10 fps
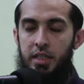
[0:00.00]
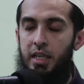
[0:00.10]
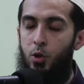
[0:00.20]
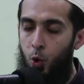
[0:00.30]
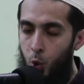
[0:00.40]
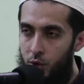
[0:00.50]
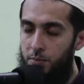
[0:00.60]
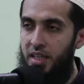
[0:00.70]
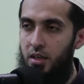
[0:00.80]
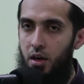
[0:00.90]
There could
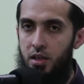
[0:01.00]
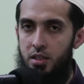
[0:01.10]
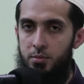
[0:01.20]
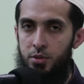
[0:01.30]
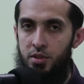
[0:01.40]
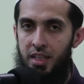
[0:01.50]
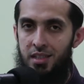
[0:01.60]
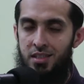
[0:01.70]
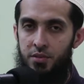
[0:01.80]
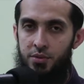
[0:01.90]
be a hardship during
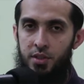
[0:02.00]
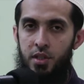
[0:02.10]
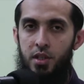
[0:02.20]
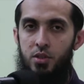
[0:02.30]
that safar.